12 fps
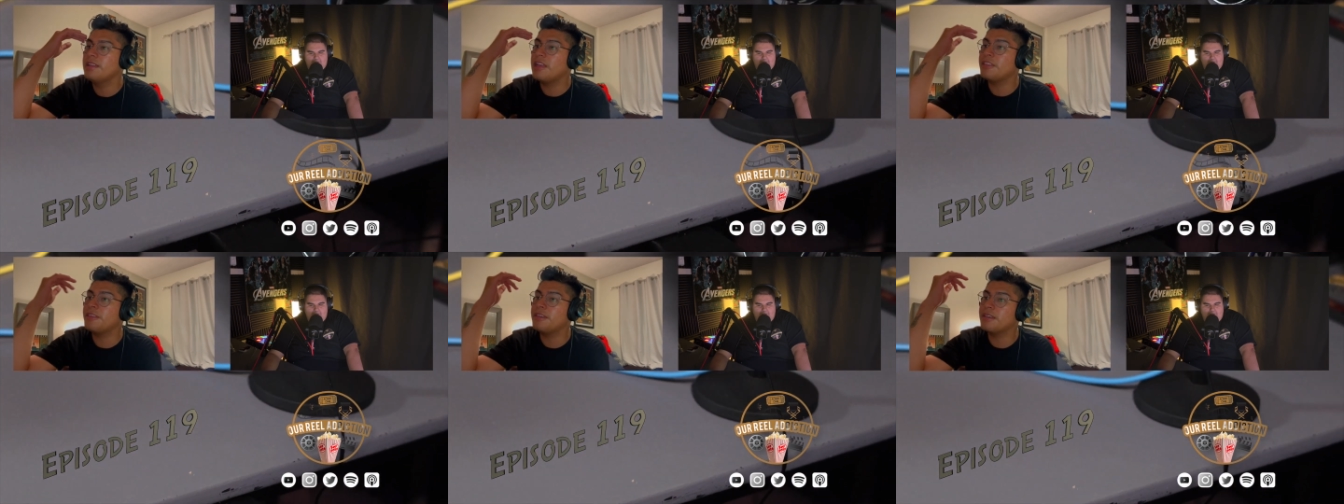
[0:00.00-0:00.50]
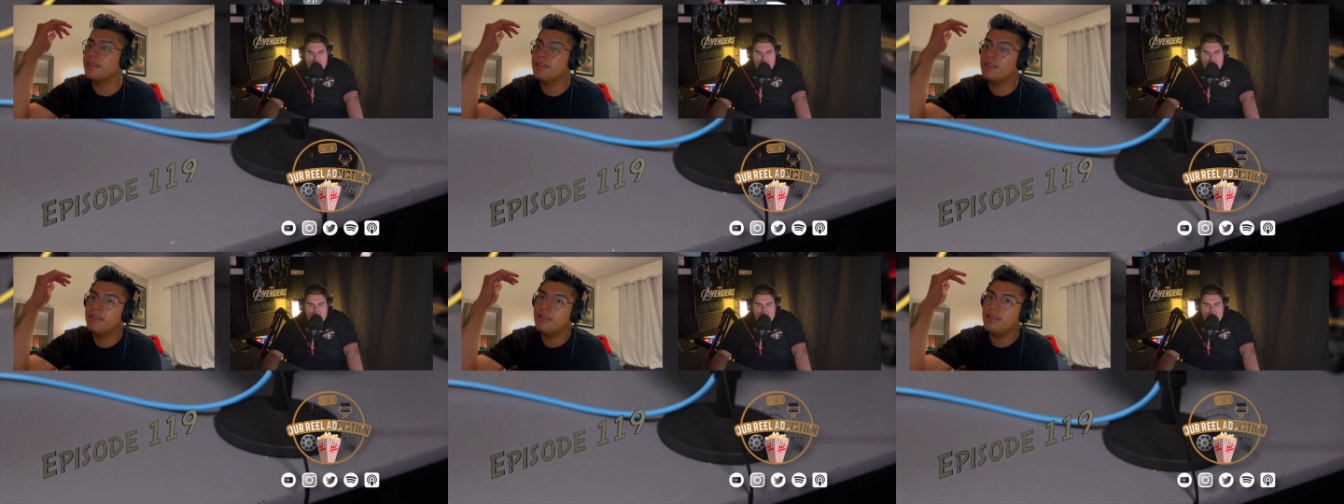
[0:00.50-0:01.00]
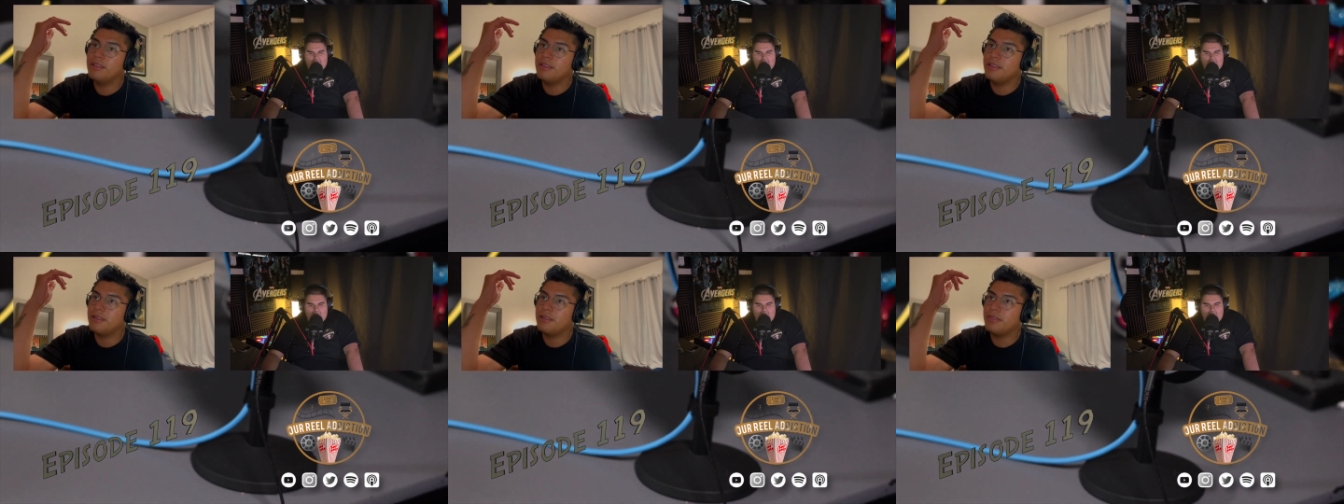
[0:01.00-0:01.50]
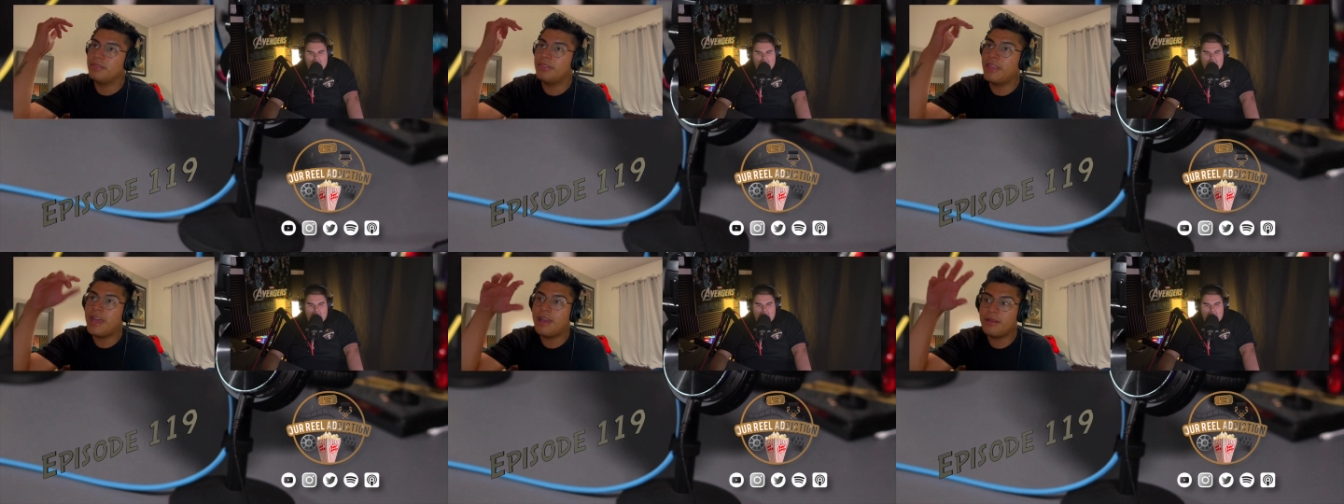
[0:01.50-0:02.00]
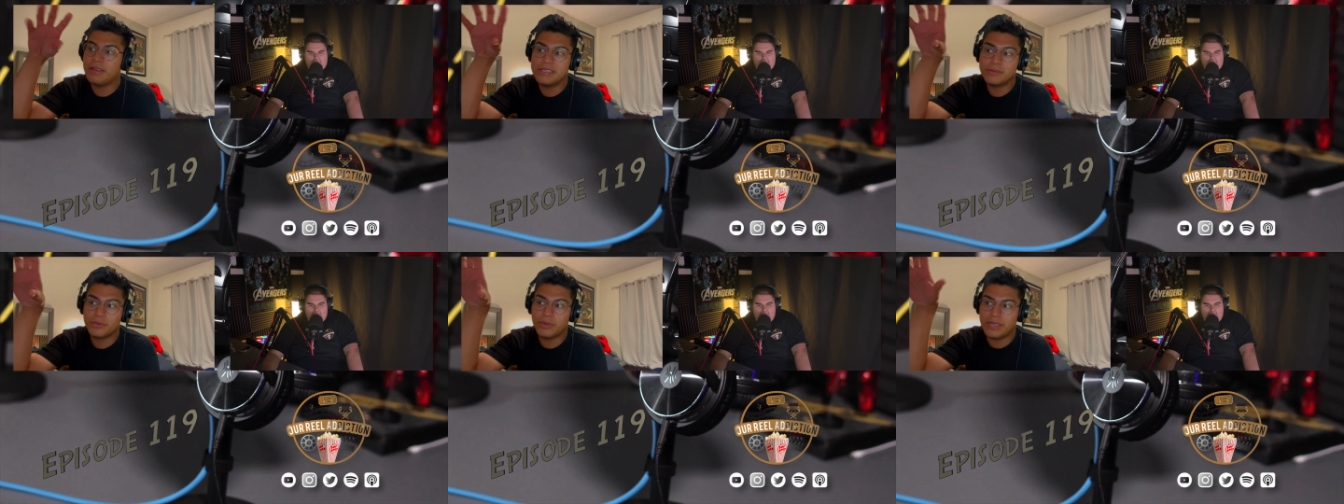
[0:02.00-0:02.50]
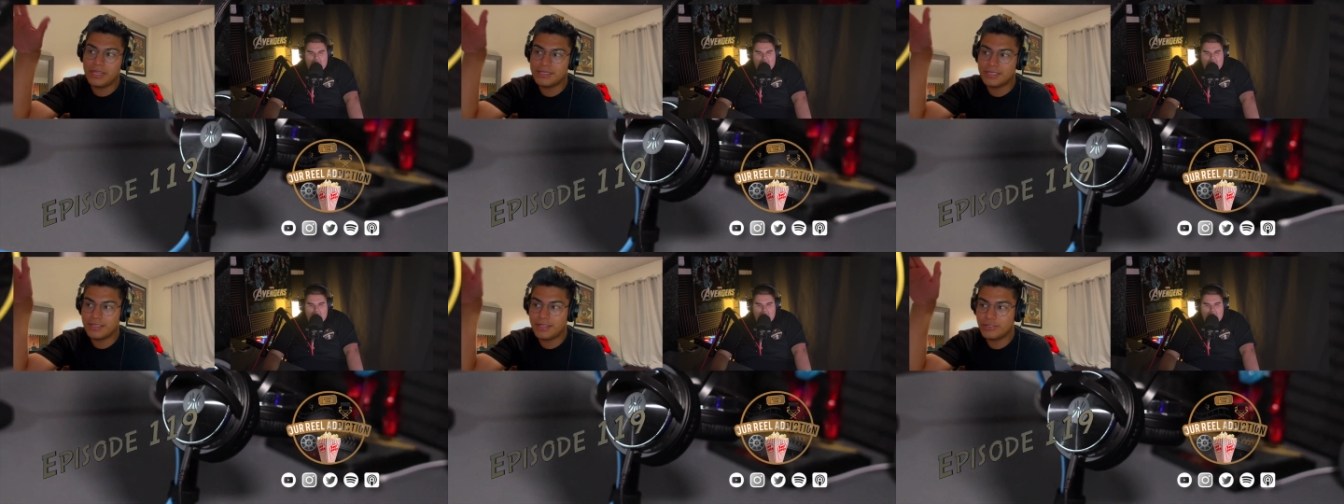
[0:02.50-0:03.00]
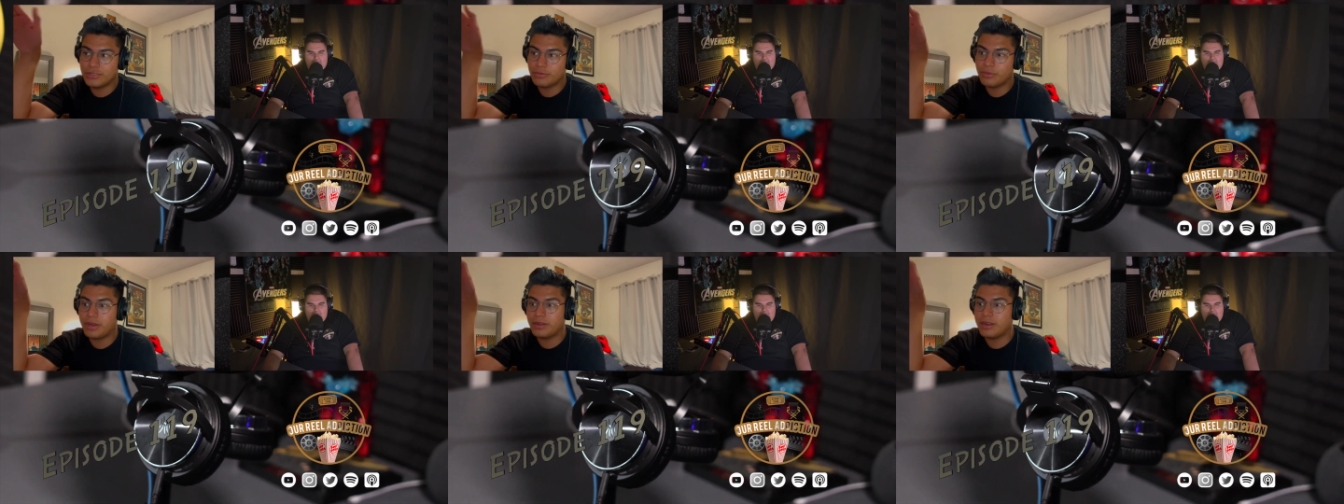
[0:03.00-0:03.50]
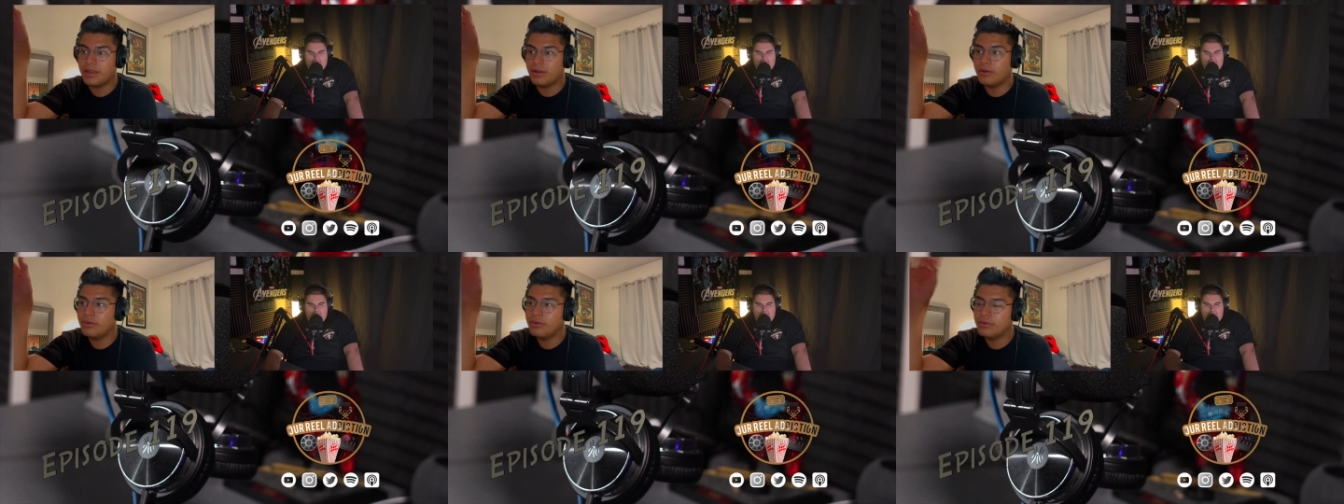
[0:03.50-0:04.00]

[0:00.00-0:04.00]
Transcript: I think that is what needs attention right now.